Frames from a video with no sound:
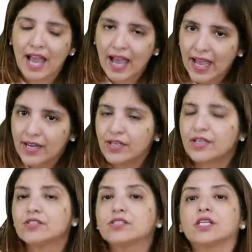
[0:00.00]
and
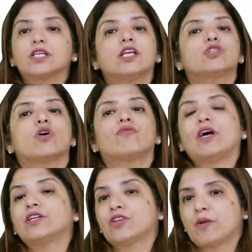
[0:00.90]
it is a case of
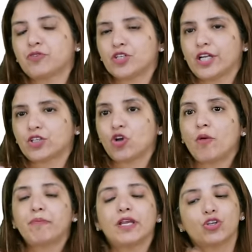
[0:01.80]
unruptured
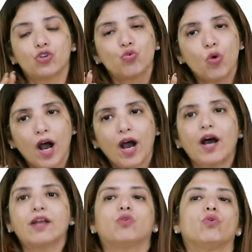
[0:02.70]
ectopic, you
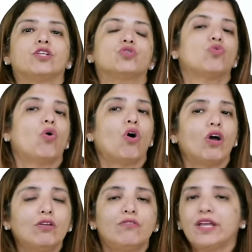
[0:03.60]
are going to
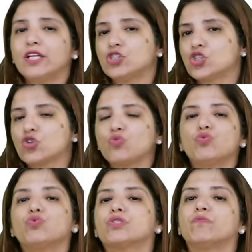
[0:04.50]
always
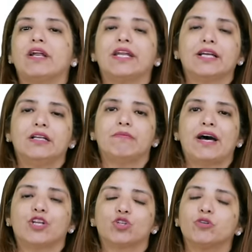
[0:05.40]
choose medical
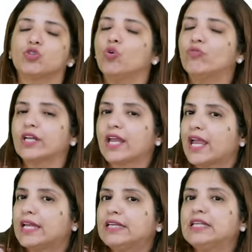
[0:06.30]
management over
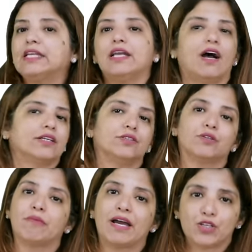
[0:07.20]
any other
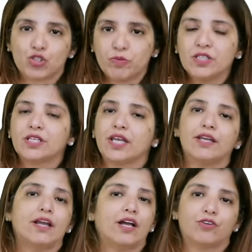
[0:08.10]
management
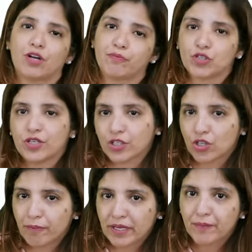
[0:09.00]
in unruptured
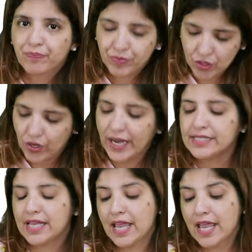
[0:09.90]
ectopic,
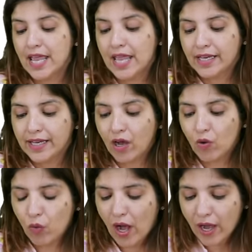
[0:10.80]
right?
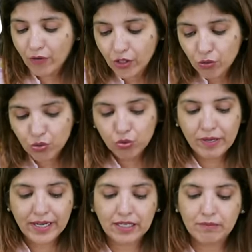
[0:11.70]
Now, how do you do
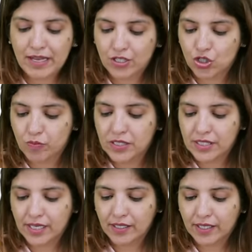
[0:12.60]
medical management
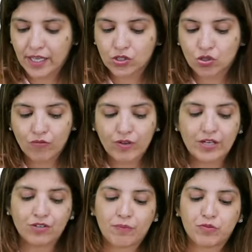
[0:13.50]
in a case of
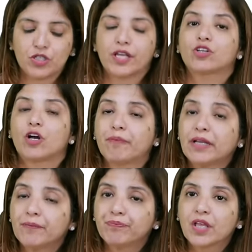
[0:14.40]
unruptured ectopic?